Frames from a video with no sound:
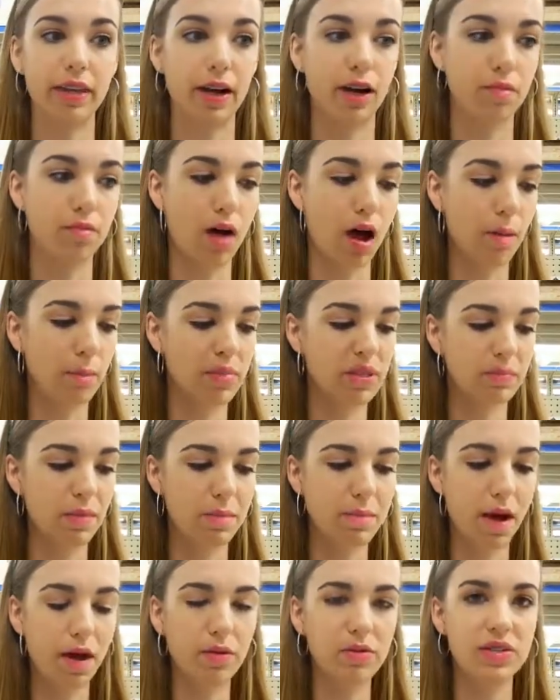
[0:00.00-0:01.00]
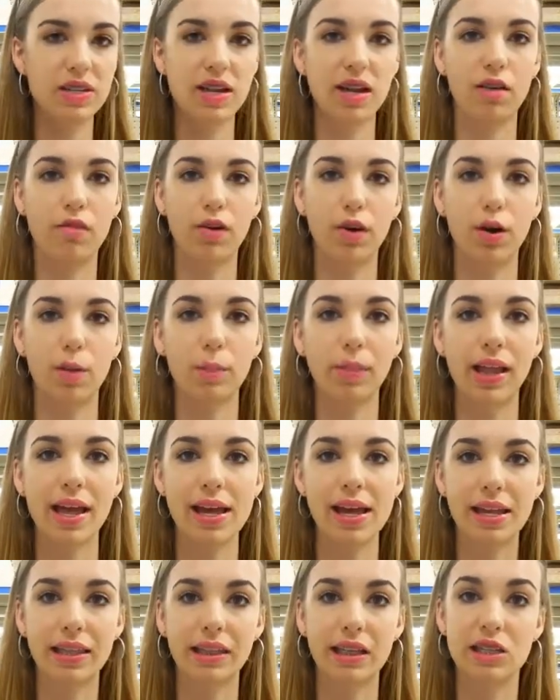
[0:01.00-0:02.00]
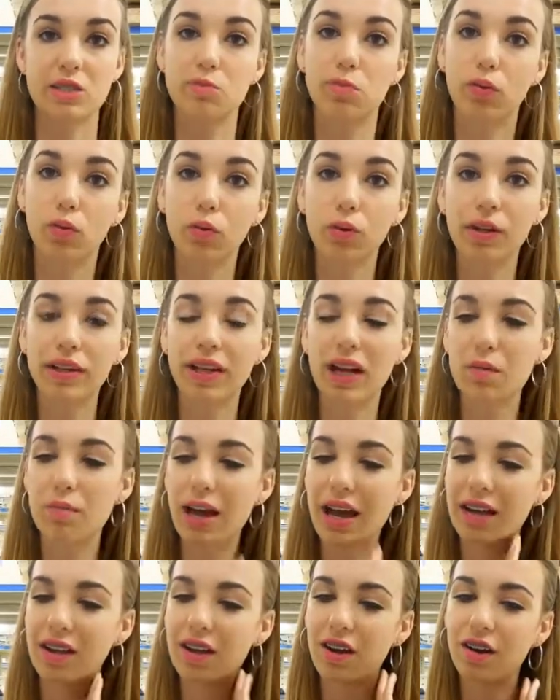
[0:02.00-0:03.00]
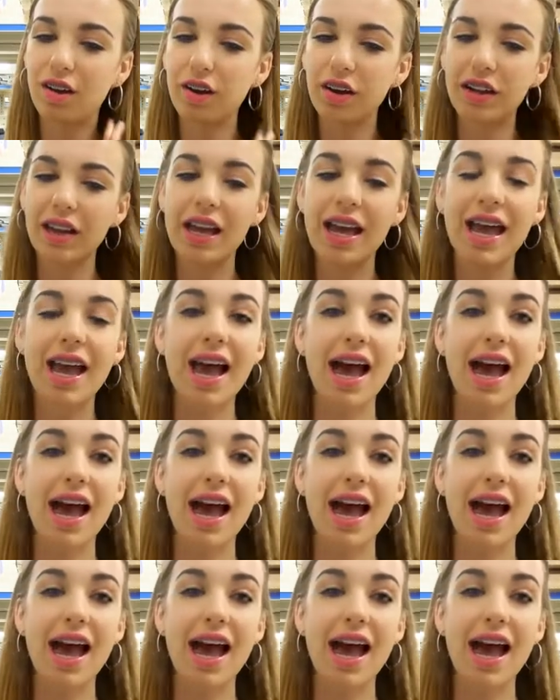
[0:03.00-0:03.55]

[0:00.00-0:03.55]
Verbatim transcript: that her mom's been posting of her playing in this pool in their backyard,